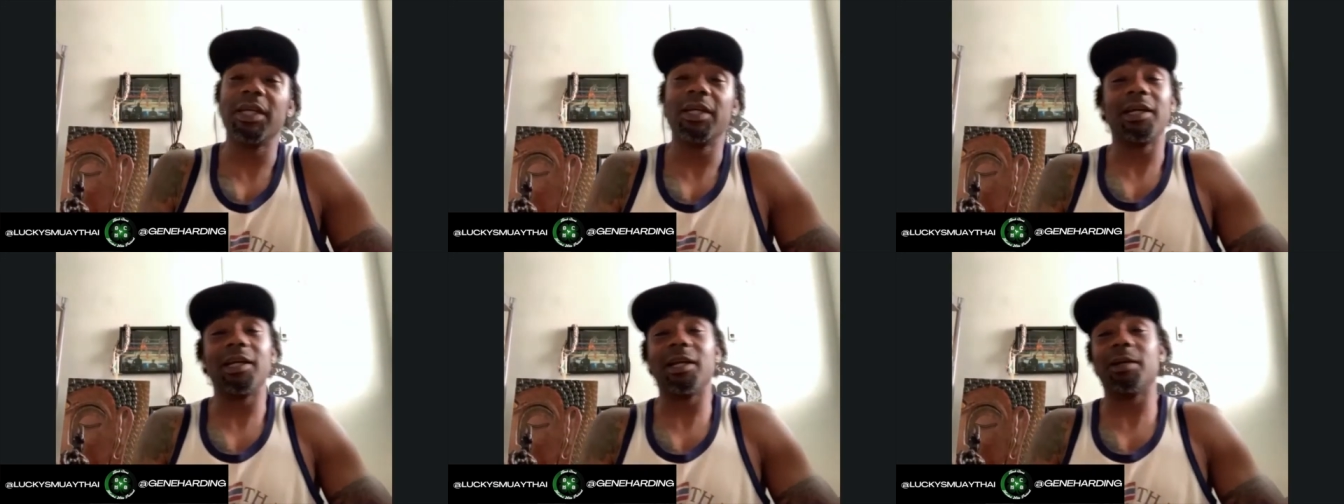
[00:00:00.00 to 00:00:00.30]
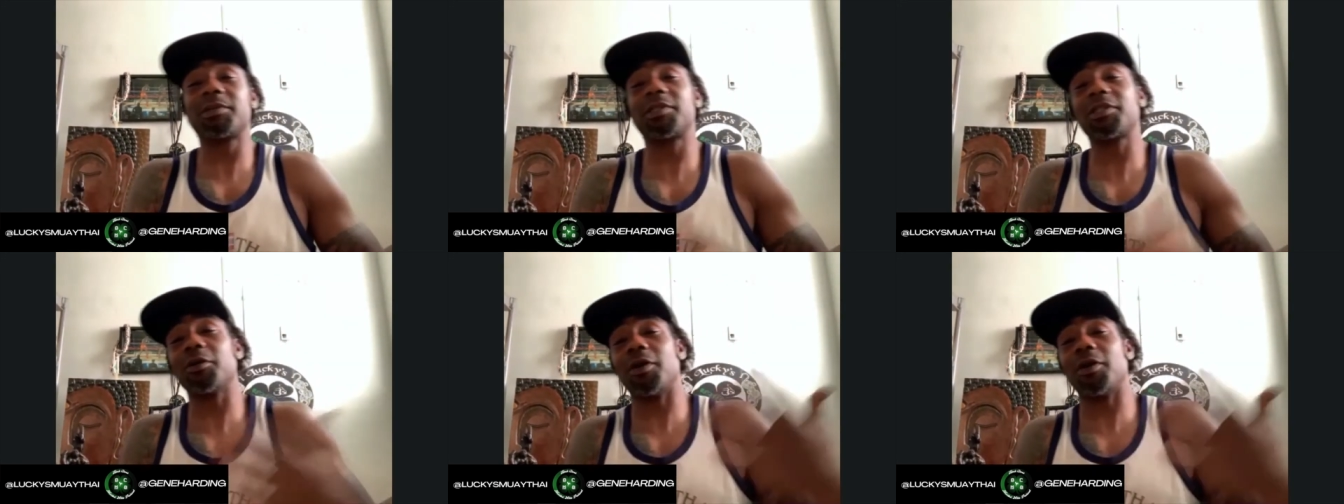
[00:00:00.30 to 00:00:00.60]
And
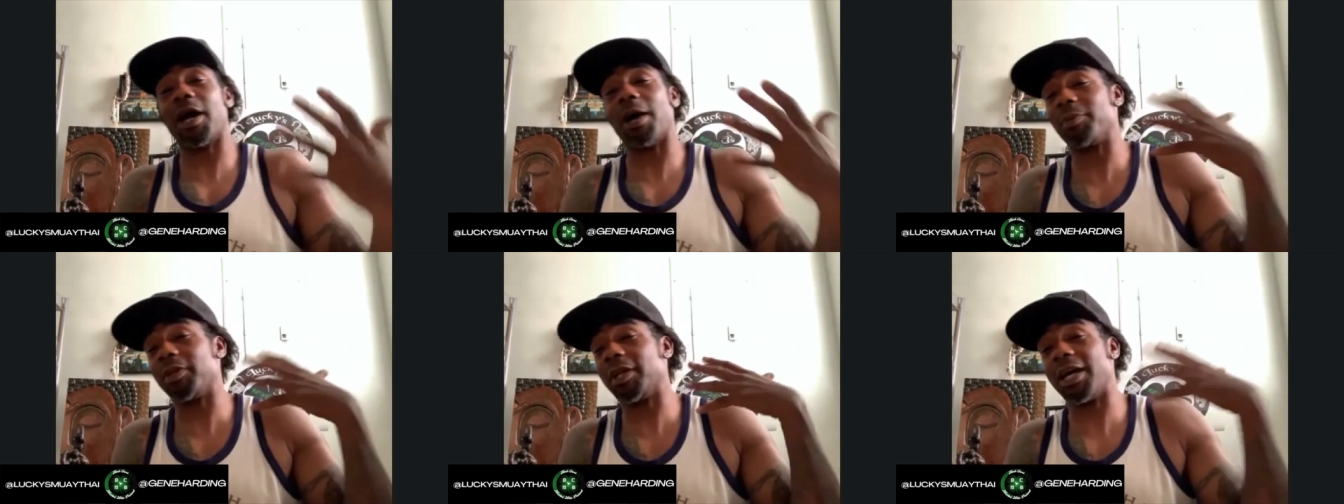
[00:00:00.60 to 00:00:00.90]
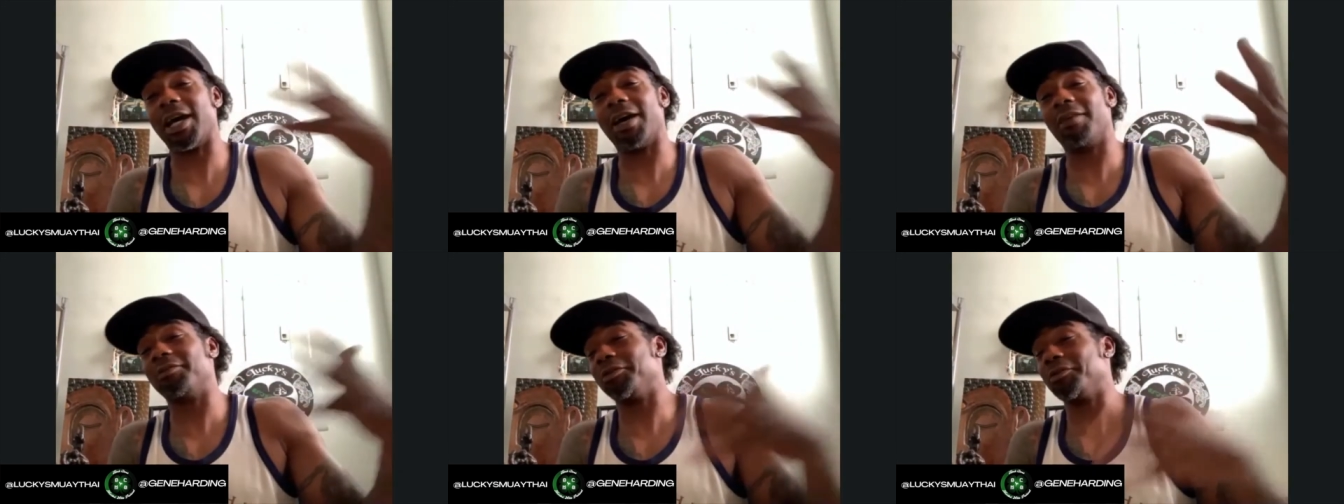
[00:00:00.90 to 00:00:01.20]
I'm so happy to
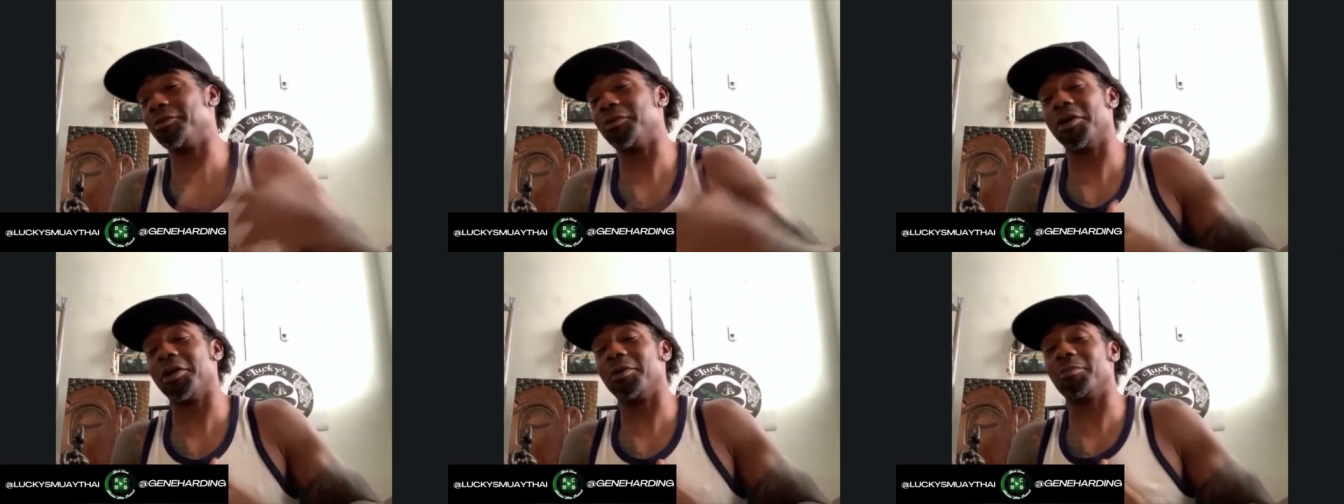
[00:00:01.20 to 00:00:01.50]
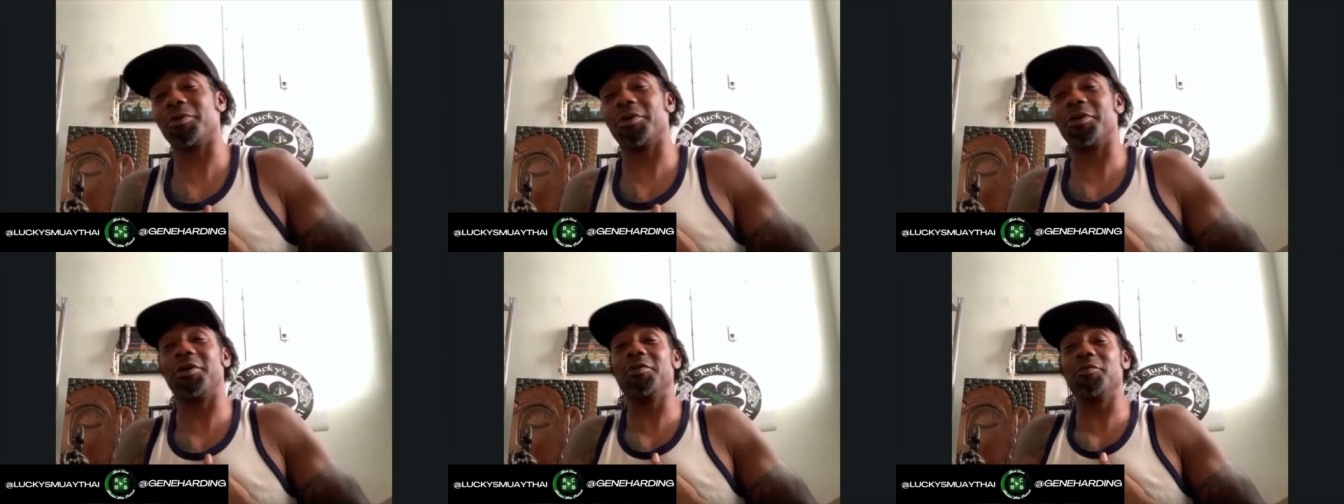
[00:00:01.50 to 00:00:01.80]
have you on,
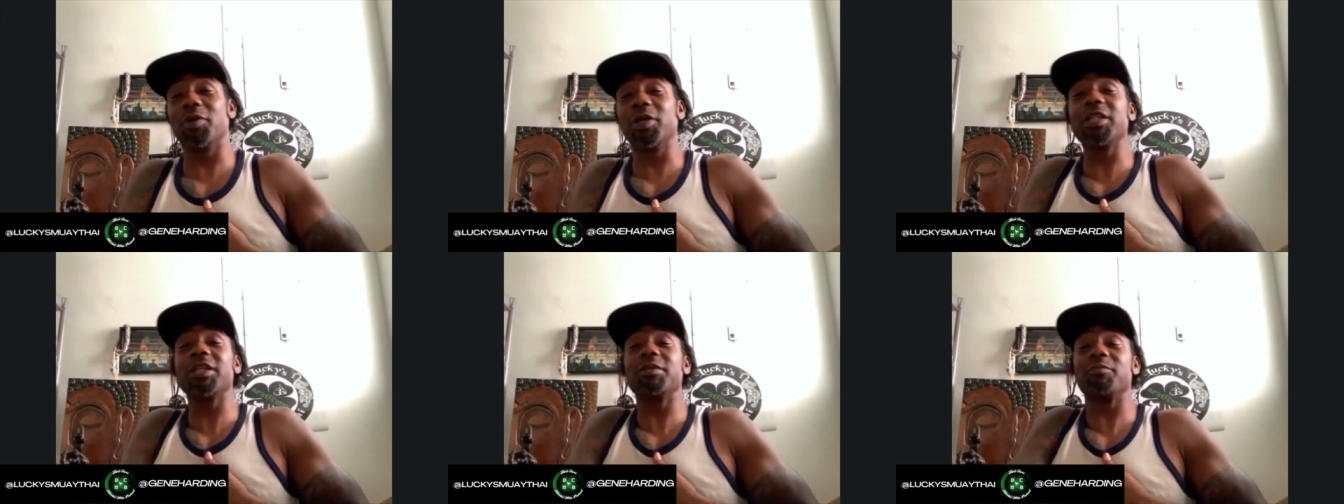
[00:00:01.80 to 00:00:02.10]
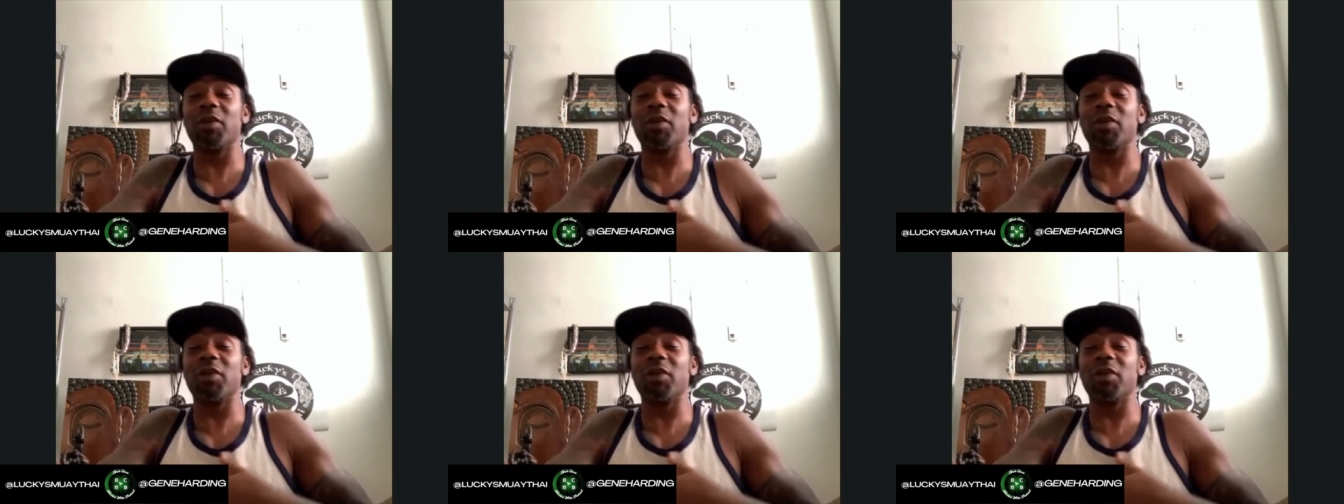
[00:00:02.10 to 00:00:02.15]
bro. It really,